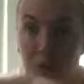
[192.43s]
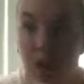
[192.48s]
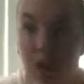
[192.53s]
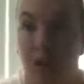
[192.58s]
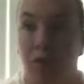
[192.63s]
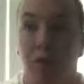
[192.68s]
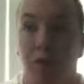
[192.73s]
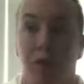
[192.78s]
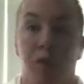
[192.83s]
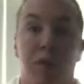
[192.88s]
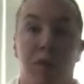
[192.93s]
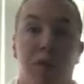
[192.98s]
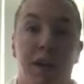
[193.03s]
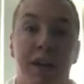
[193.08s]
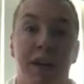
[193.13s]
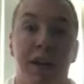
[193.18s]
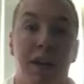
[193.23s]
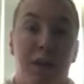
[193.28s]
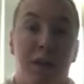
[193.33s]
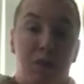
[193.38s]
I just really
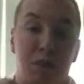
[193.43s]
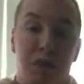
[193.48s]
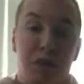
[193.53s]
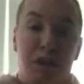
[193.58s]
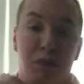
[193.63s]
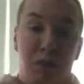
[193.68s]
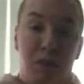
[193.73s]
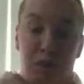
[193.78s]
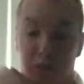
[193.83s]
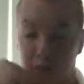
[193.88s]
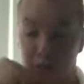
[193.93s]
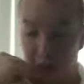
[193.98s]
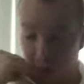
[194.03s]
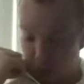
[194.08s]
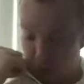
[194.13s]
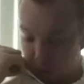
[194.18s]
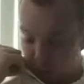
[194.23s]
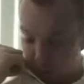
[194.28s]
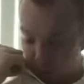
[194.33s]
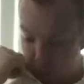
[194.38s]
like it. I sprayed it on
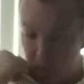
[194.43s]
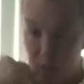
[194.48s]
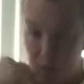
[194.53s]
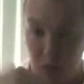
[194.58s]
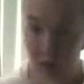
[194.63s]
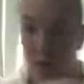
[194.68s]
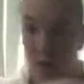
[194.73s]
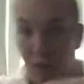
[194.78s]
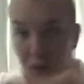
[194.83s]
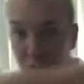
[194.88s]
myself. It